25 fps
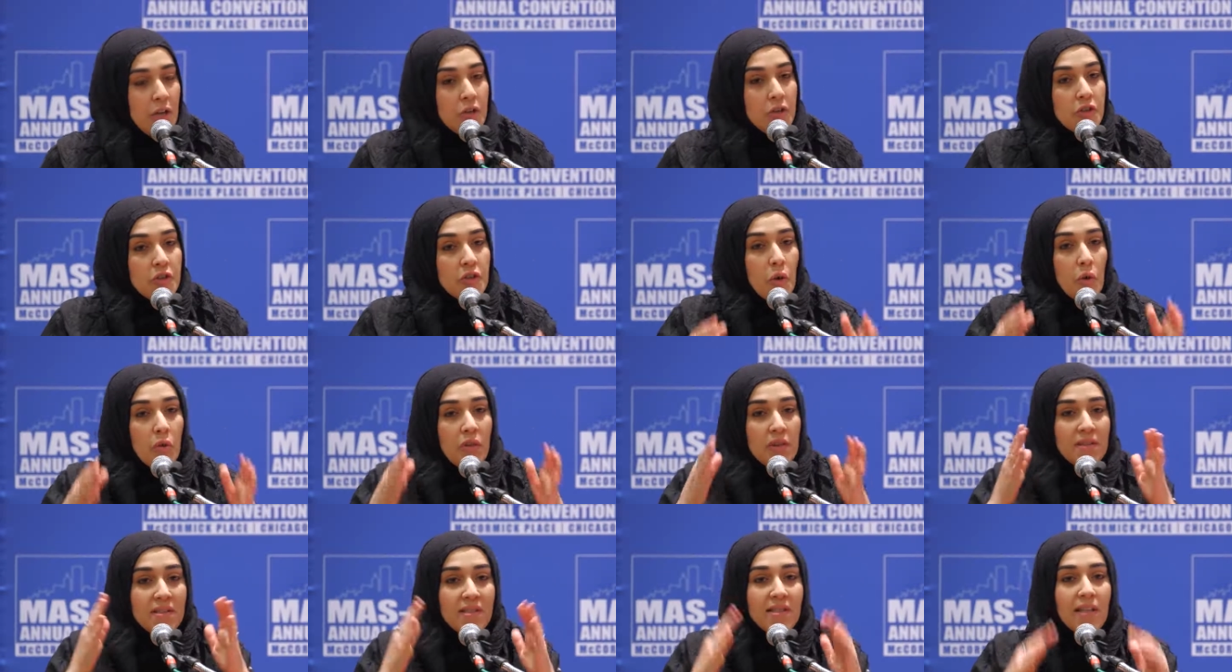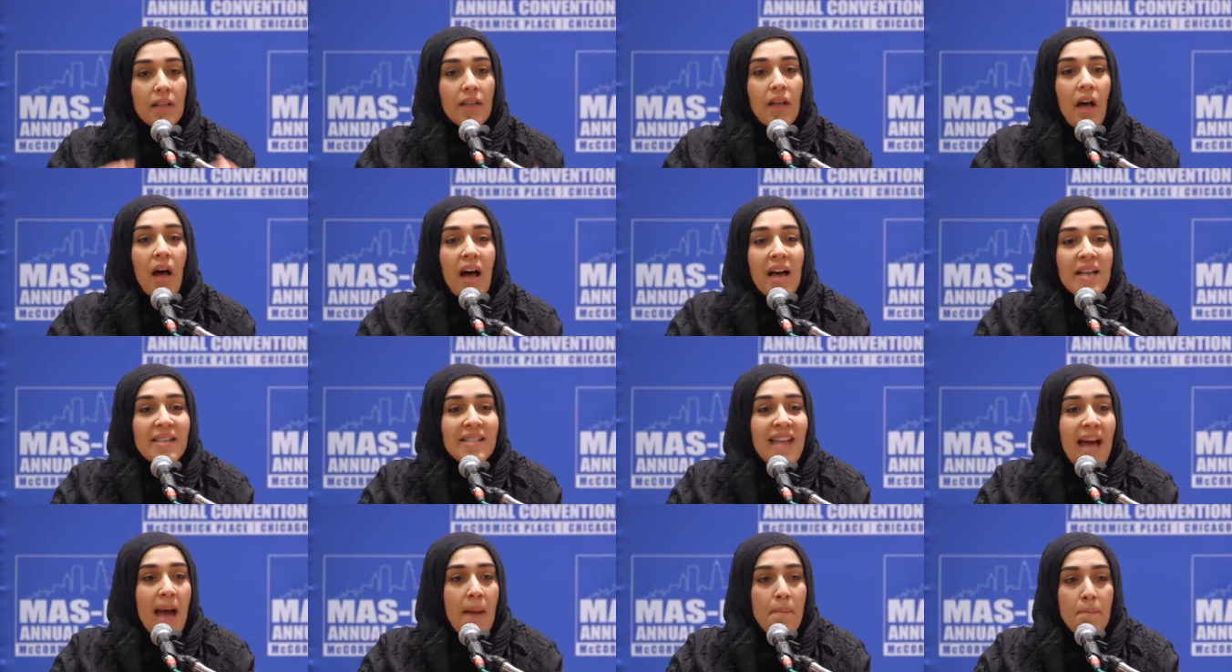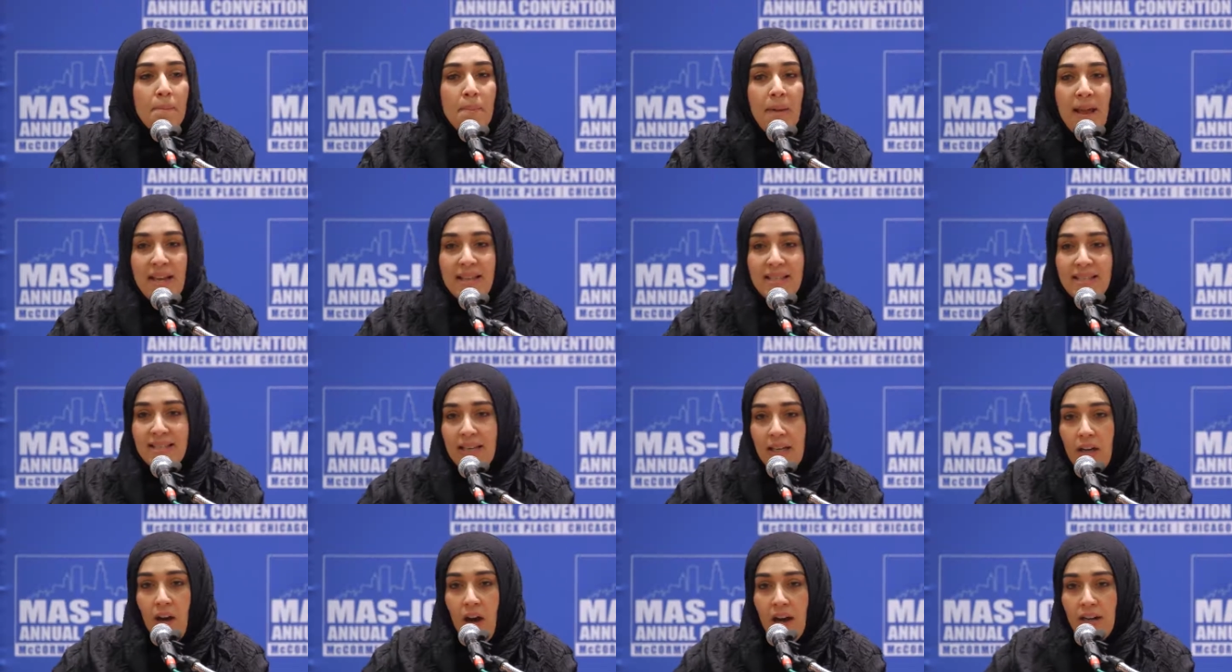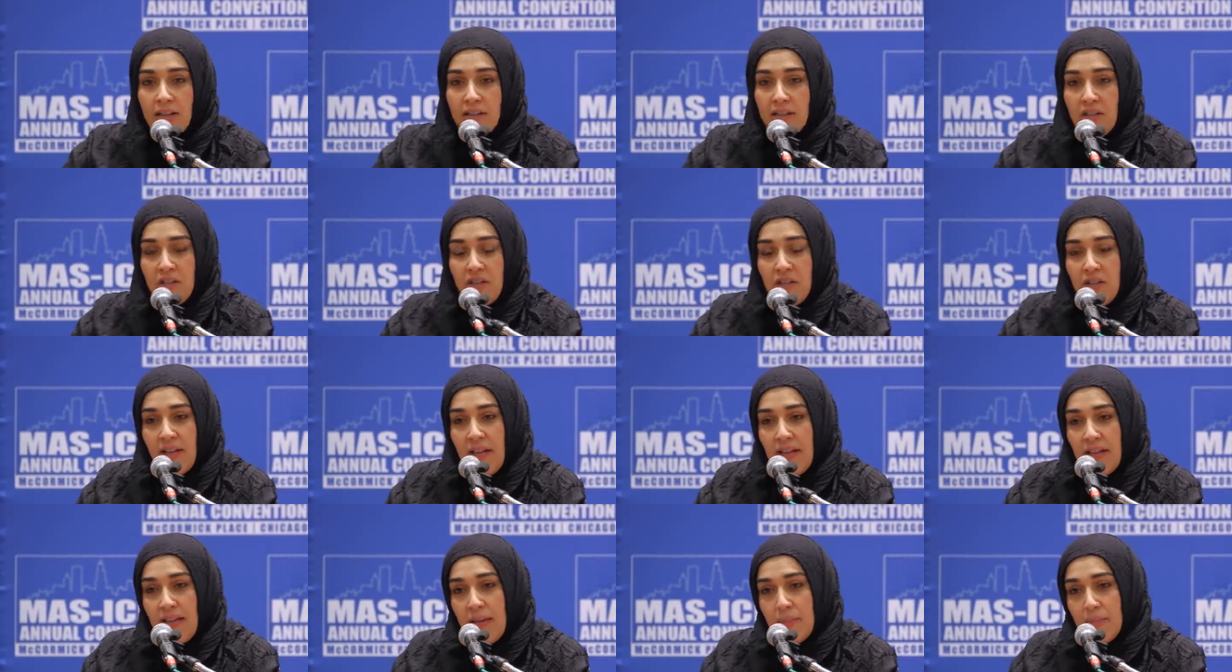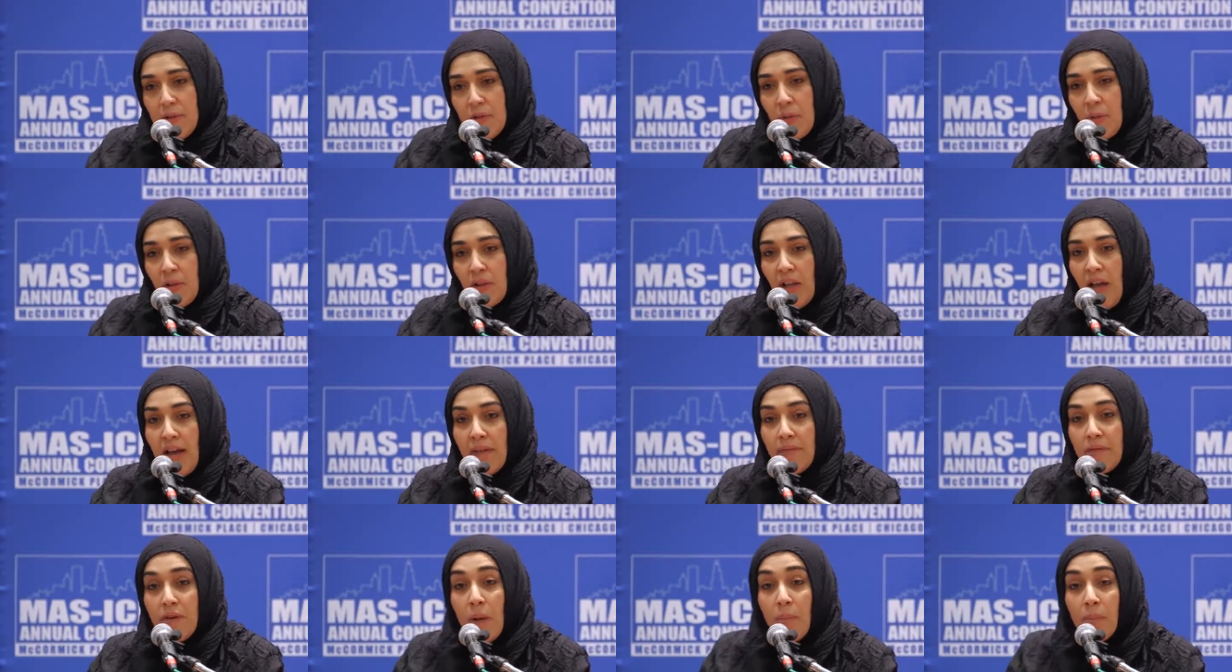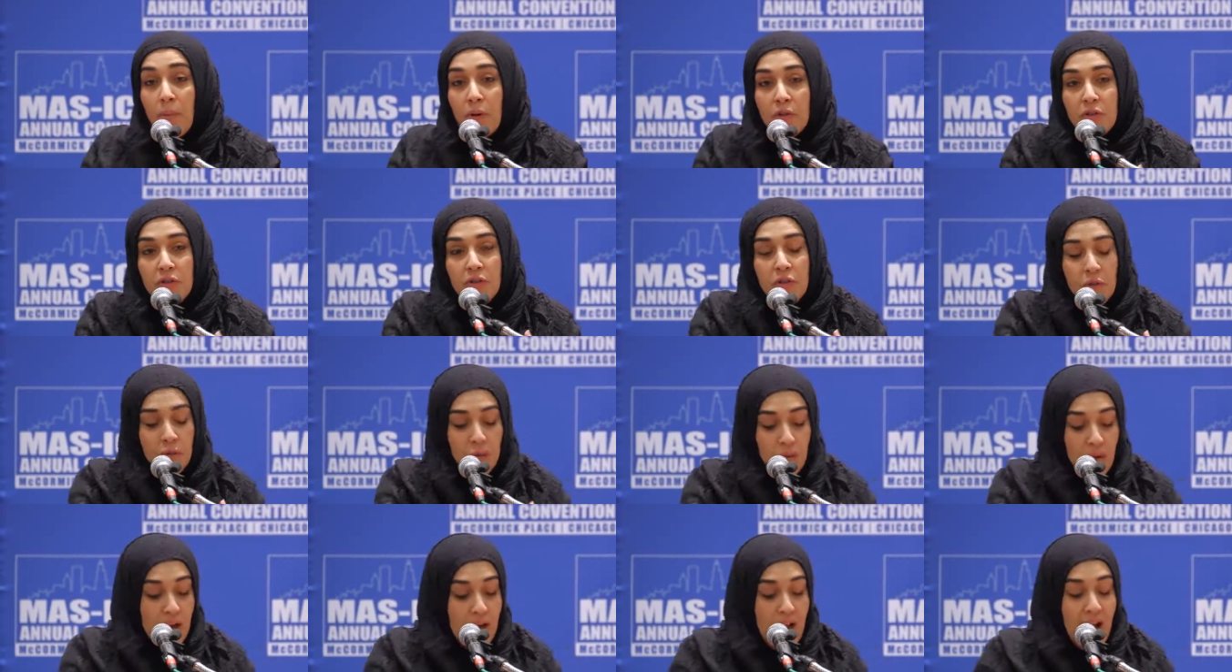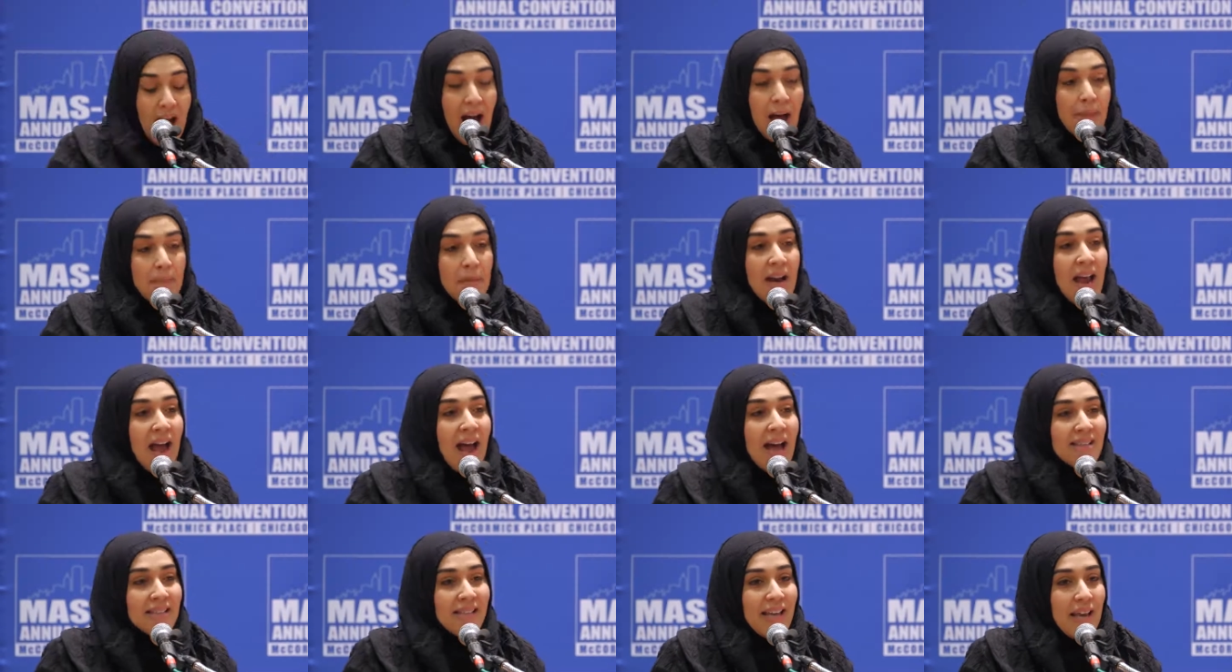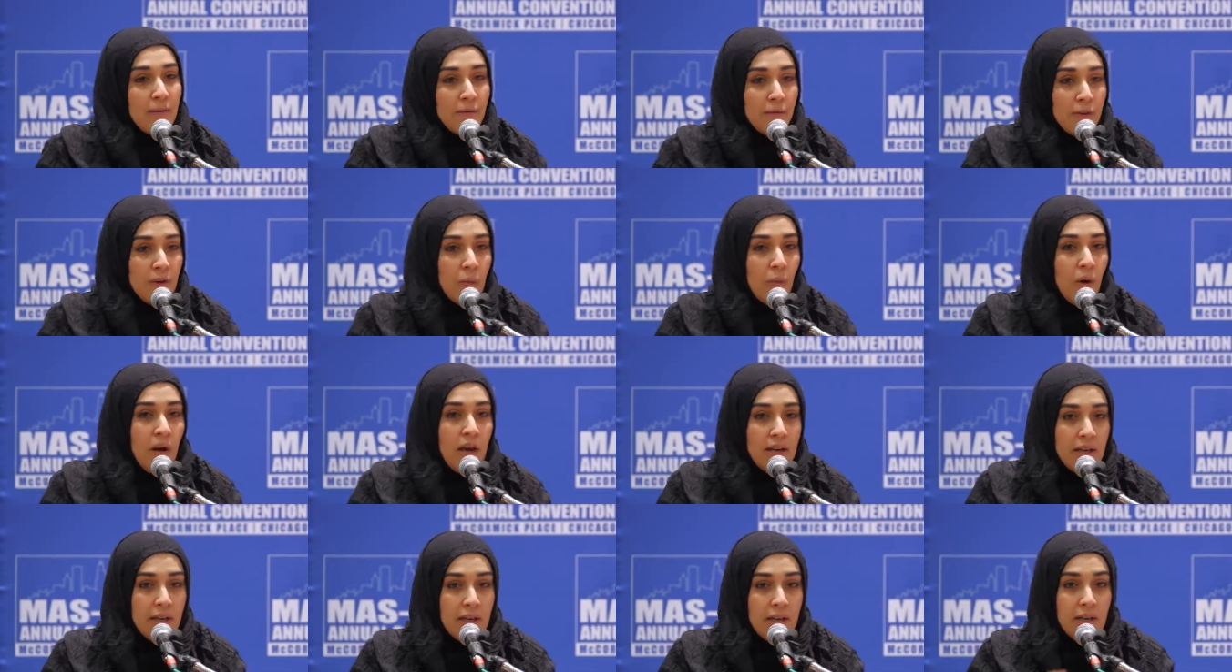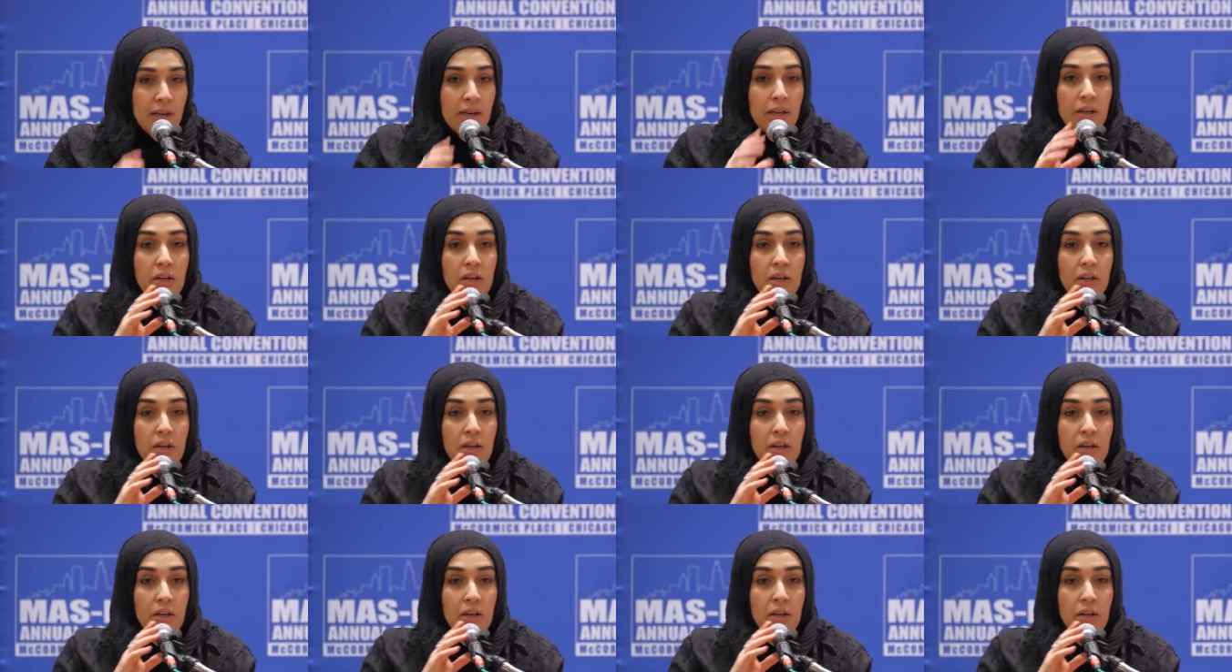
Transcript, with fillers: So the salah is that basic oxygen that keeps you alive. Number two, I'm going to ask everyone